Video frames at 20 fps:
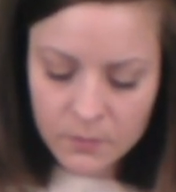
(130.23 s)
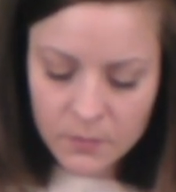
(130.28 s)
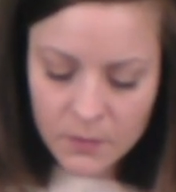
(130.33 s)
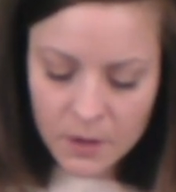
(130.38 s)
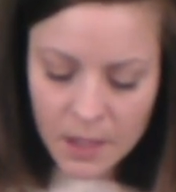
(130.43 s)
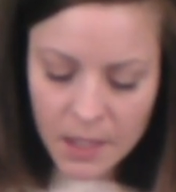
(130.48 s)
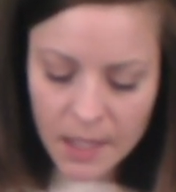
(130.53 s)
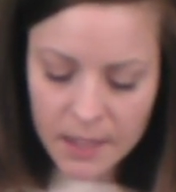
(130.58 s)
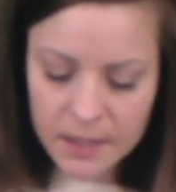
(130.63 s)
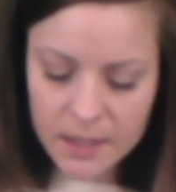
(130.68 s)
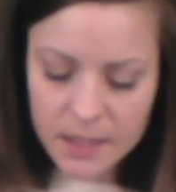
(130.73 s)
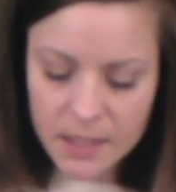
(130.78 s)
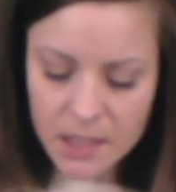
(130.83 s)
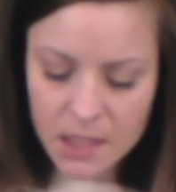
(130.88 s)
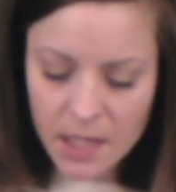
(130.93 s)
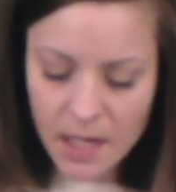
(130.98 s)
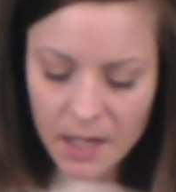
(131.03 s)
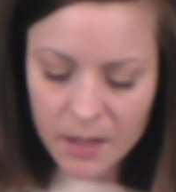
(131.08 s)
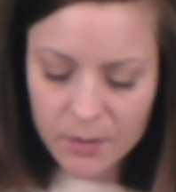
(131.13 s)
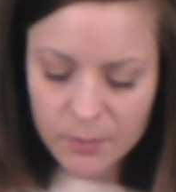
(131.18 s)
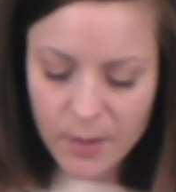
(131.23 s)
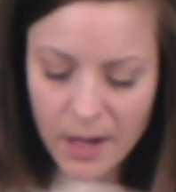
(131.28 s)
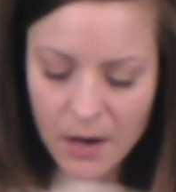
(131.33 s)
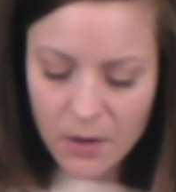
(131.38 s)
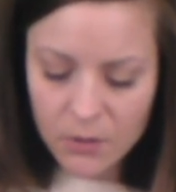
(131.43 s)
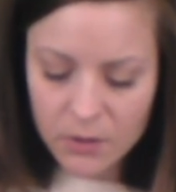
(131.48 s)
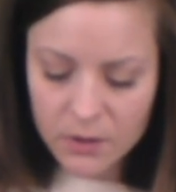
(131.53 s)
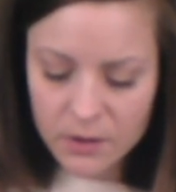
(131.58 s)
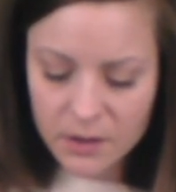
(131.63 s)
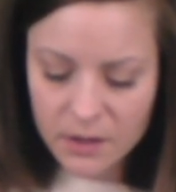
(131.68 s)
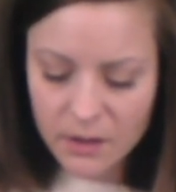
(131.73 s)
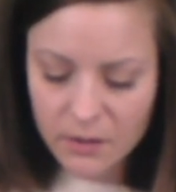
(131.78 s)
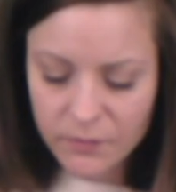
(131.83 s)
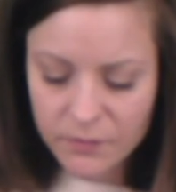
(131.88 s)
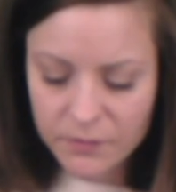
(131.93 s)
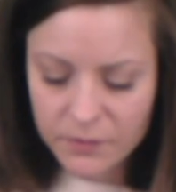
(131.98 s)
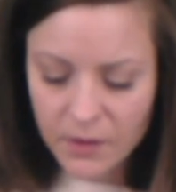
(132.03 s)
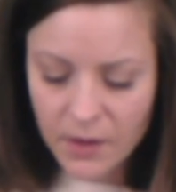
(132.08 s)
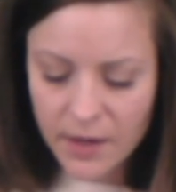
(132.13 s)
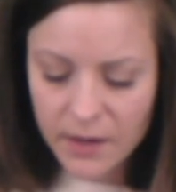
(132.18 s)
And he had power to give
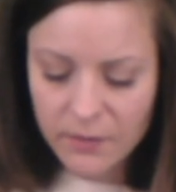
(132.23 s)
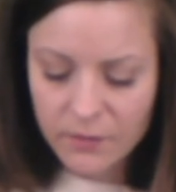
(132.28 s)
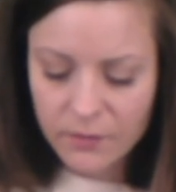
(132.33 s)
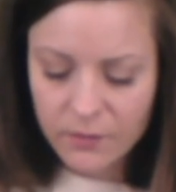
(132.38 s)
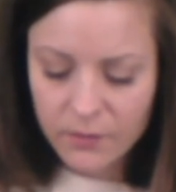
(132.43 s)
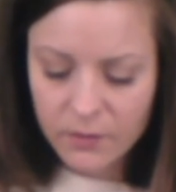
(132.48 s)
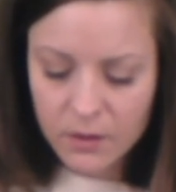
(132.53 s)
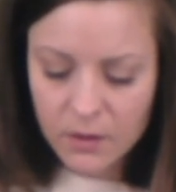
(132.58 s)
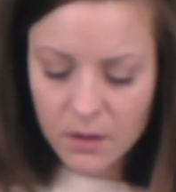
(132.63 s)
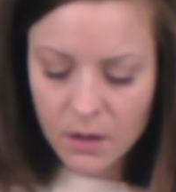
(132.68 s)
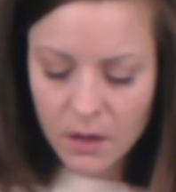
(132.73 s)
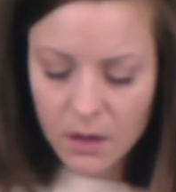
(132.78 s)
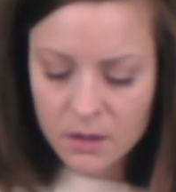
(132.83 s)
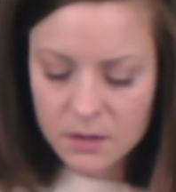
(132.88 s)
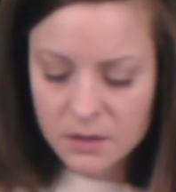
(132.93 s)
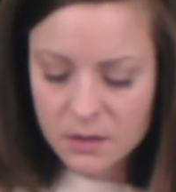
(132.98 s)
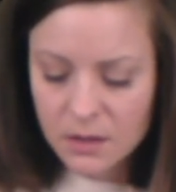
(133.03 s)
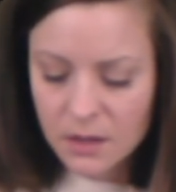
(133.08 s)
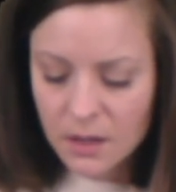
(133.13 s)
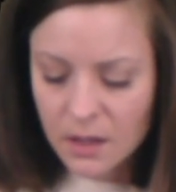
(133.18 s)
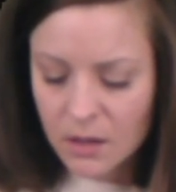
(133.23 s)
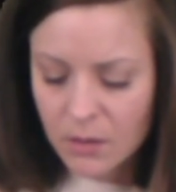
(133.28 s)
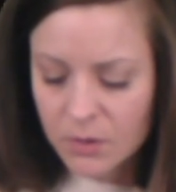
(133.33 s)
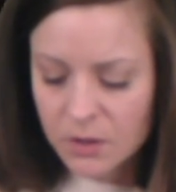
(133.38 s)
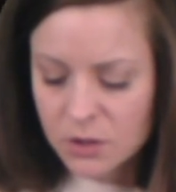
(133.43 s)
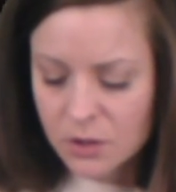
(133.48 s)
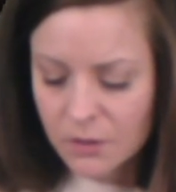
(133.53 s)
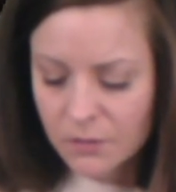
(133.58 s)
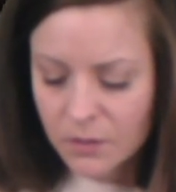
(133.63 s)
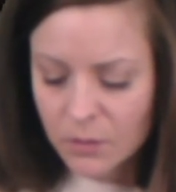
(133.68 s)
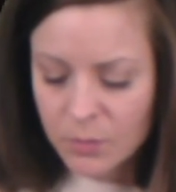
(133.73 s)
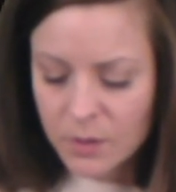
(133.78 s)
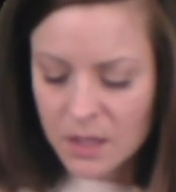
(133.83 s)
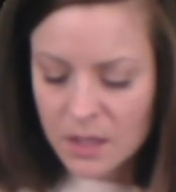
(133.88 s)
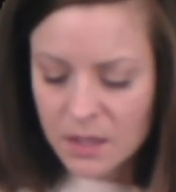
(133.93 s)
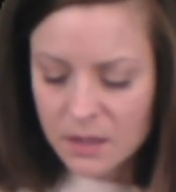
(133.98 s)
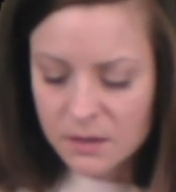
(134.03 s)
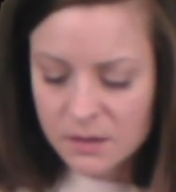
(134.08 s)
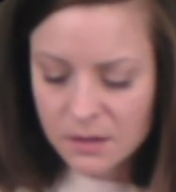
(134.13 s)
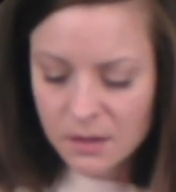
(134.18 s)
life unto the image of the
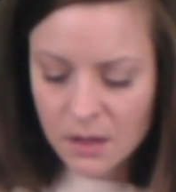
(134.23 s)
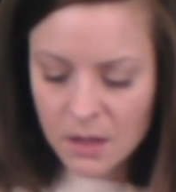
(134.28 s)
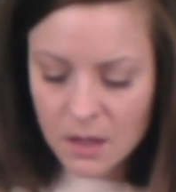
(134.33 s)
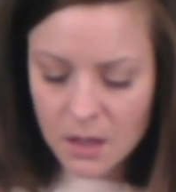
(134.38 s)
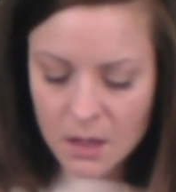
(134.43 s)
beast,